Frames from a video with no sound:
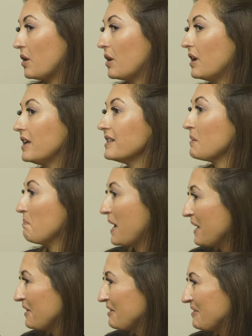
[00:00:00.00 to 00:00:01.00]
is it a
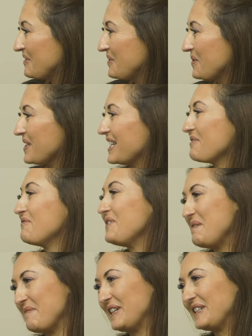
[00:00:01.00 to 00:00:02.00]
male or is it a
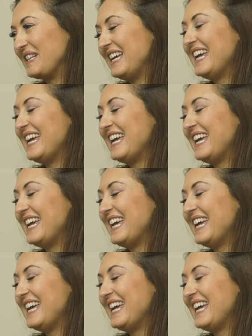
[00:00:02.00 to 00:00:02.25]
female?